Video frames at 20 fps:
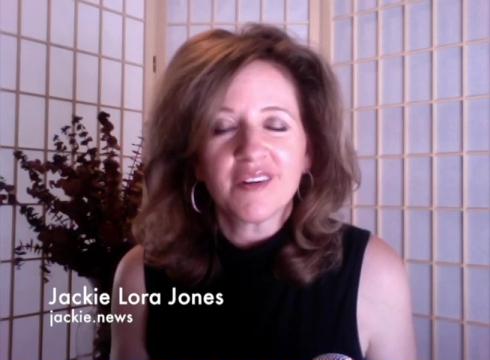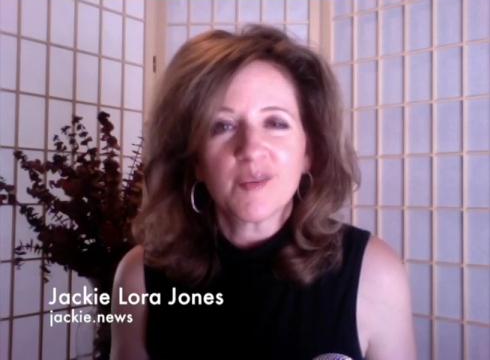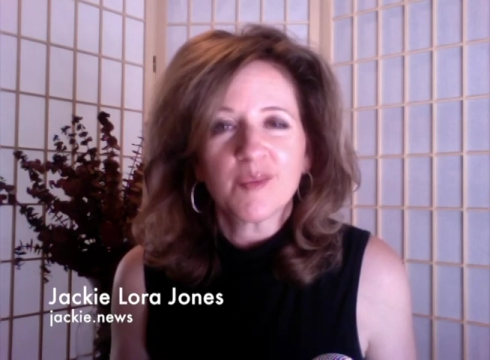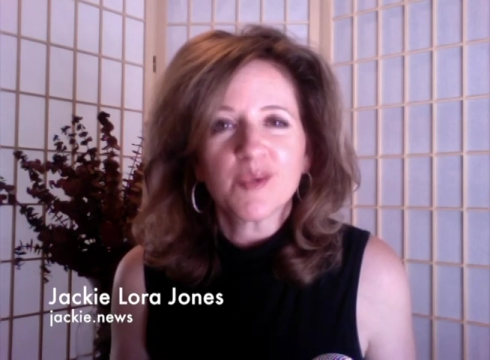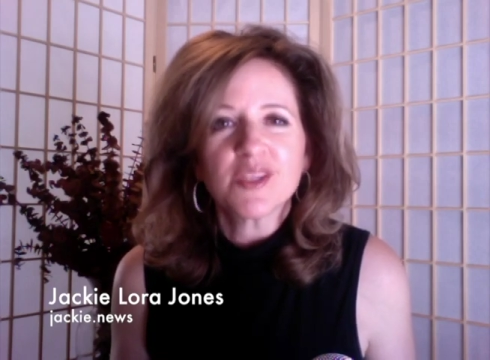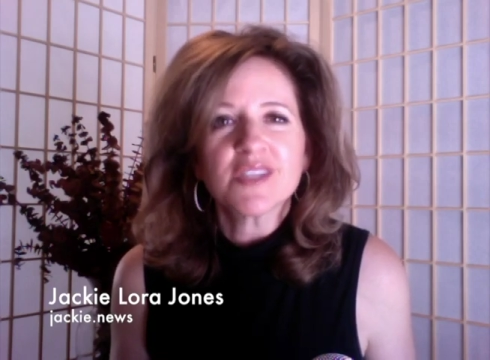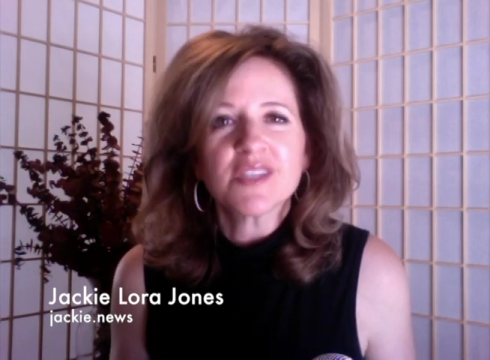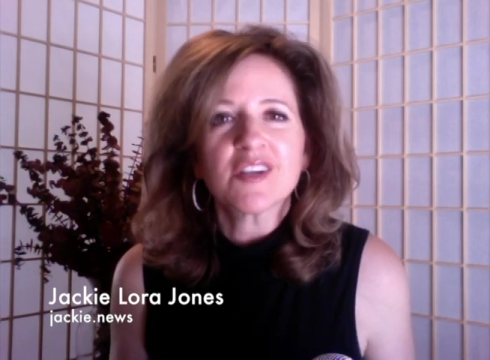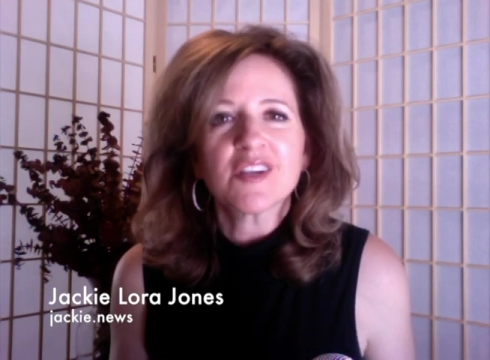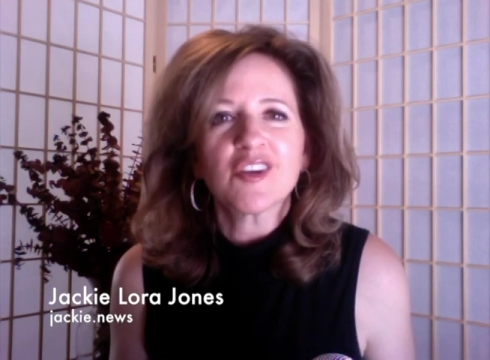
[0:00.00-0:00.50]
We're
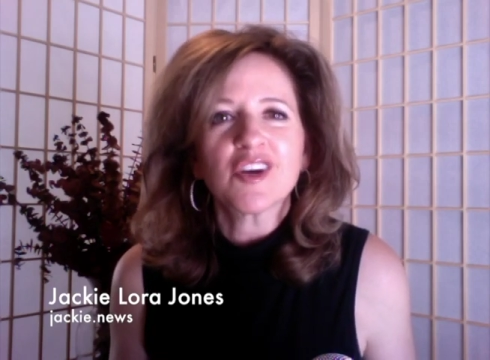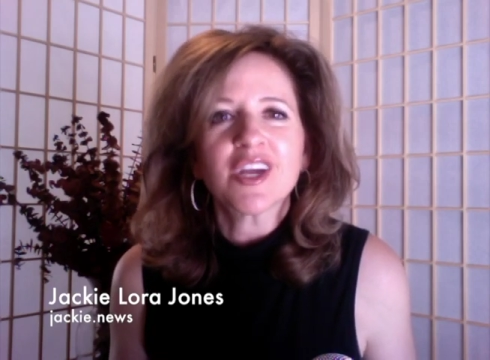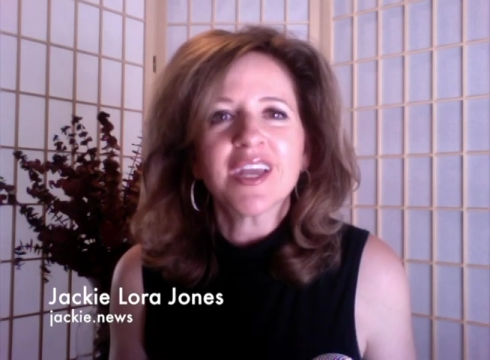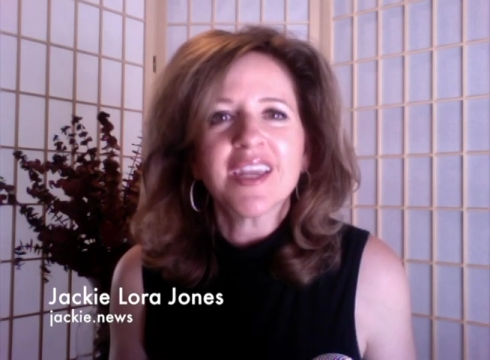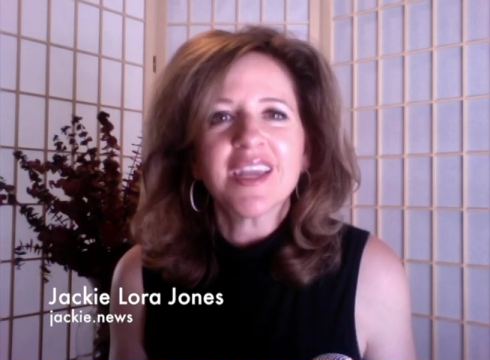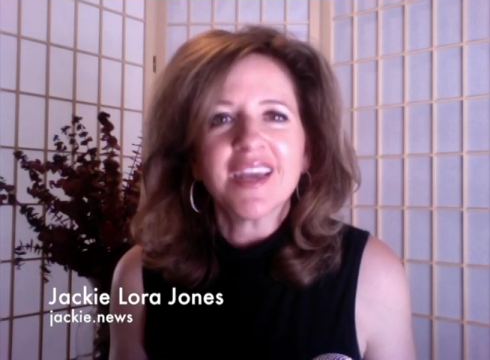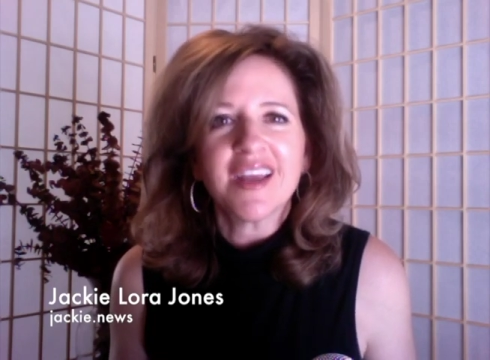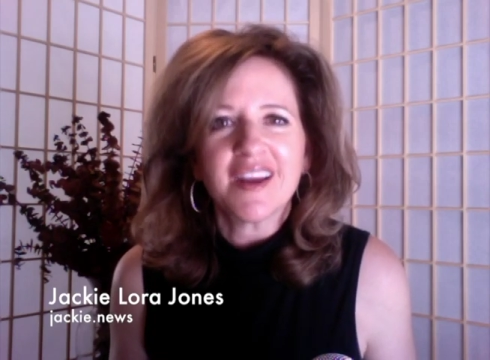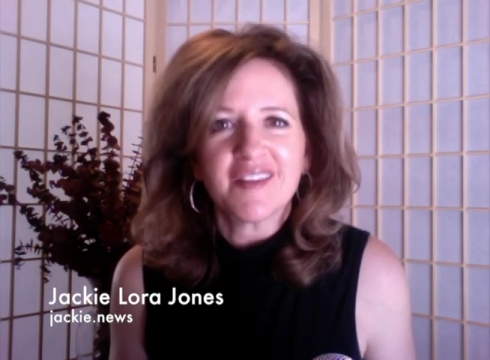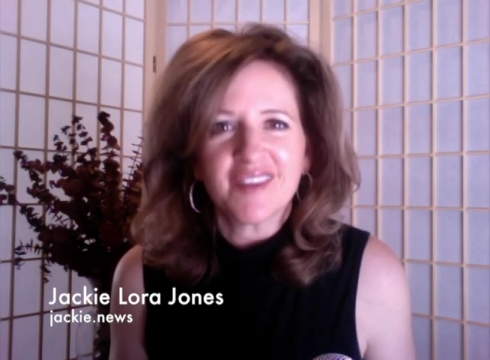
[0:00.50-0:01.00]
just
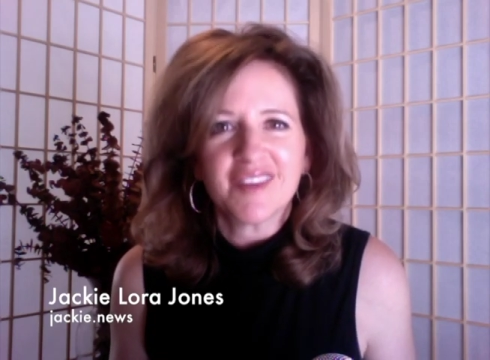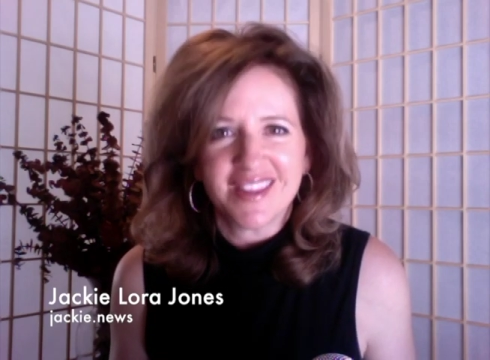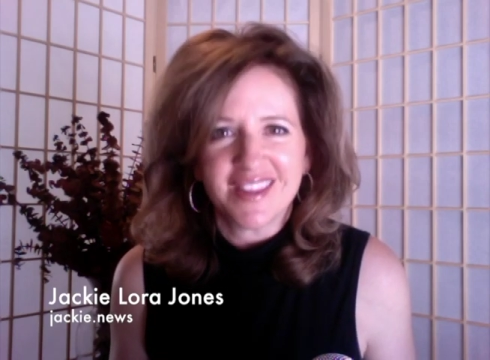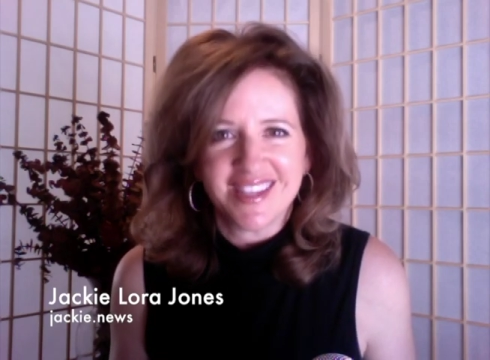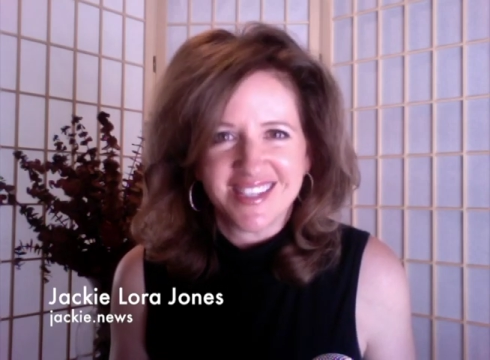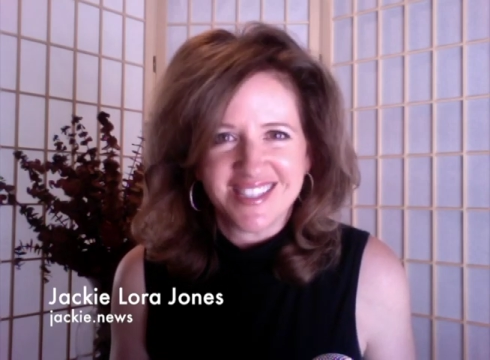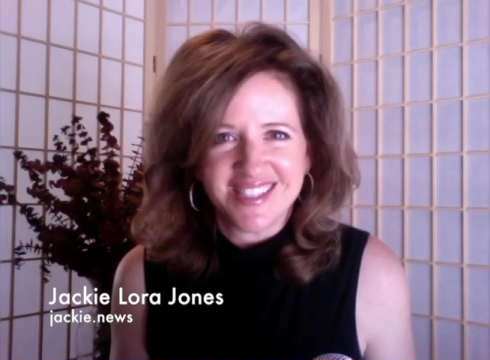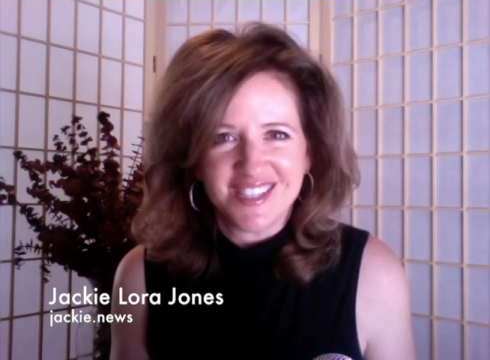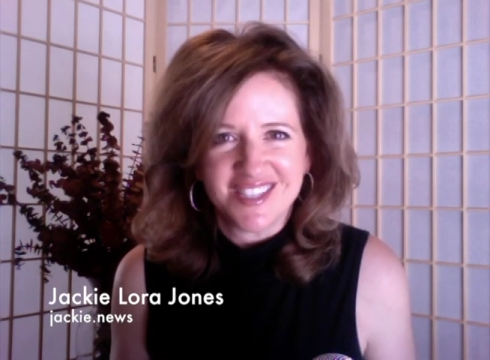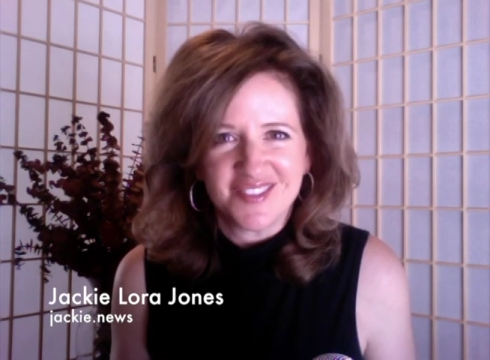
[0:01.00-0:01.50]
looking at
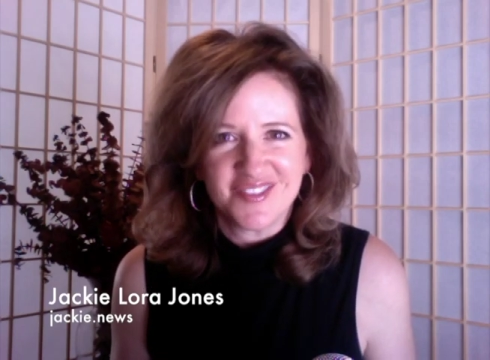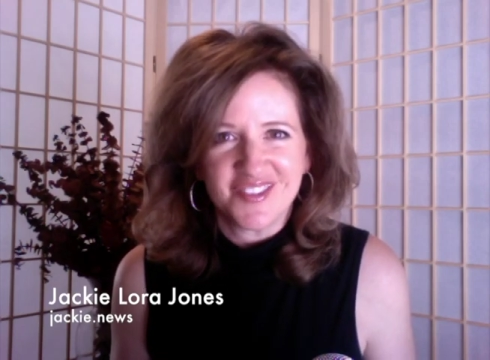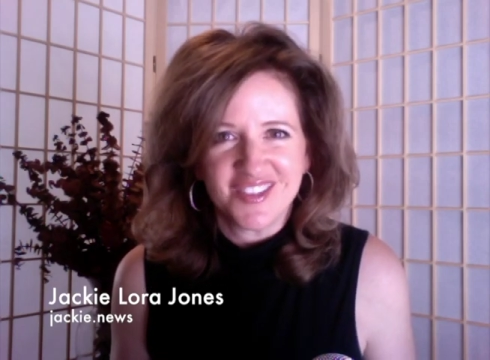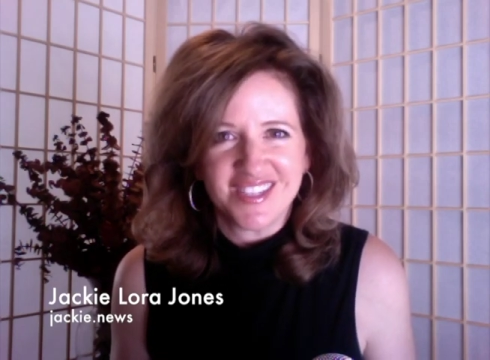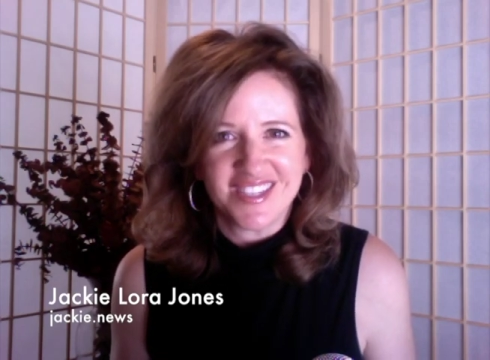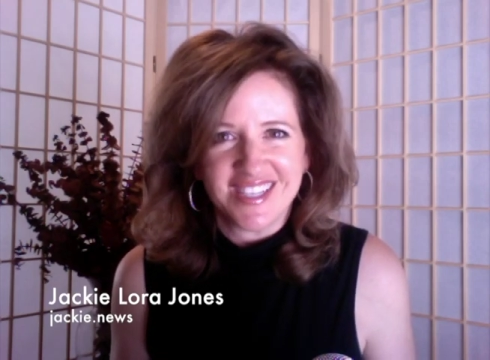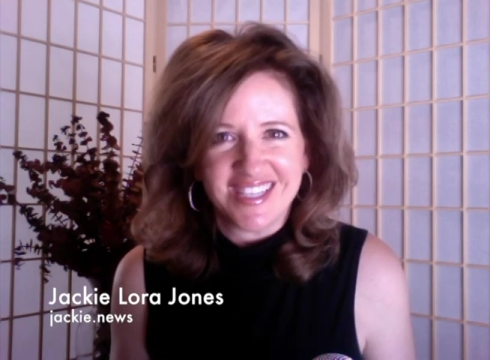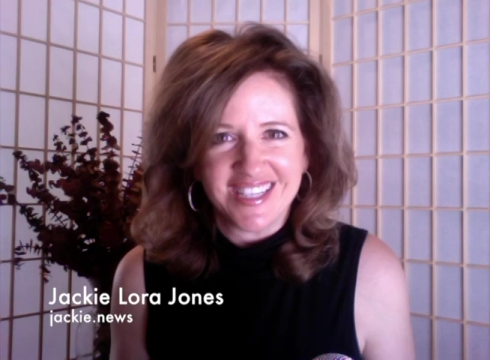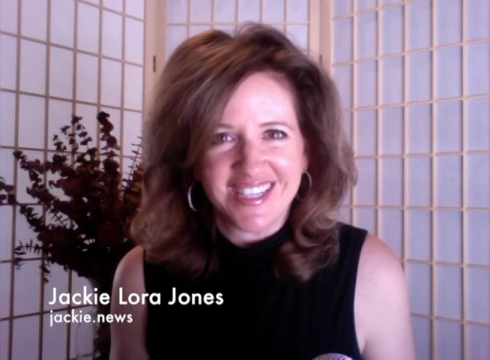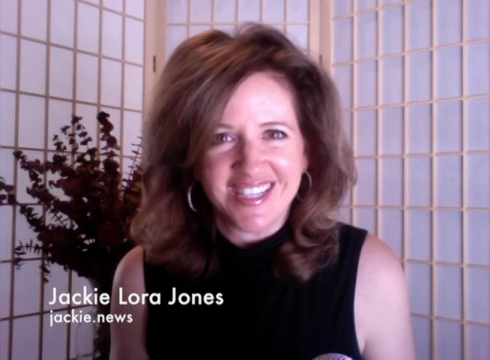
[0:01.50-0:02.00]
everything
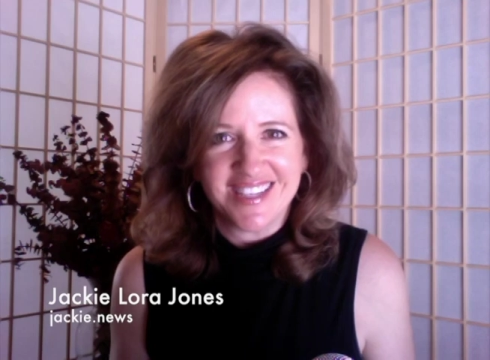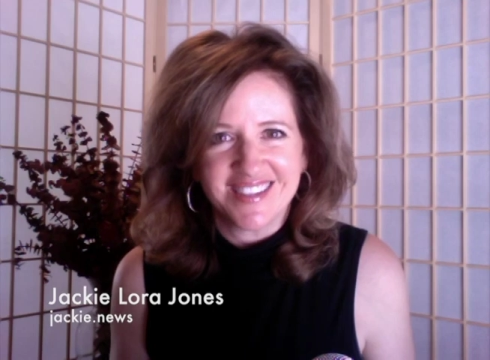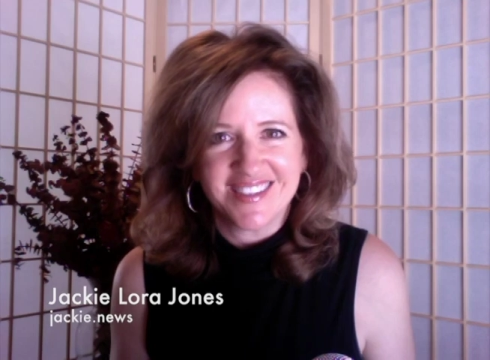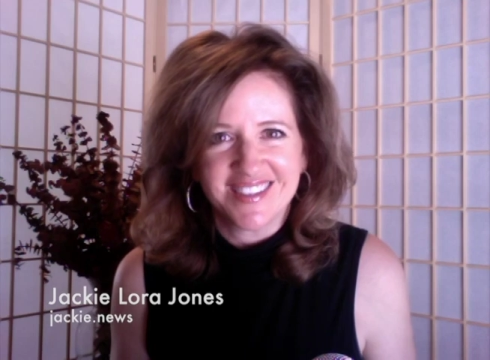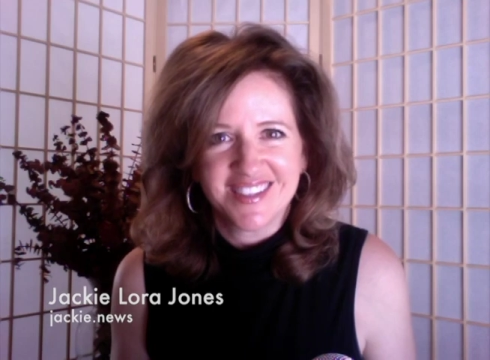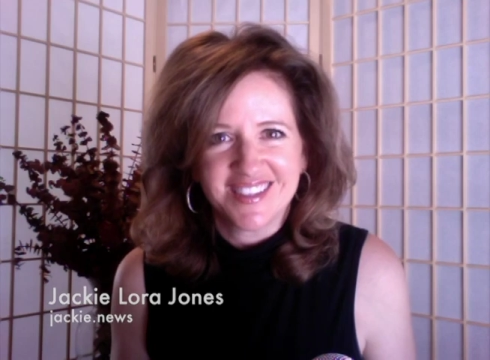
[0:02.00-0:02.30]
differently.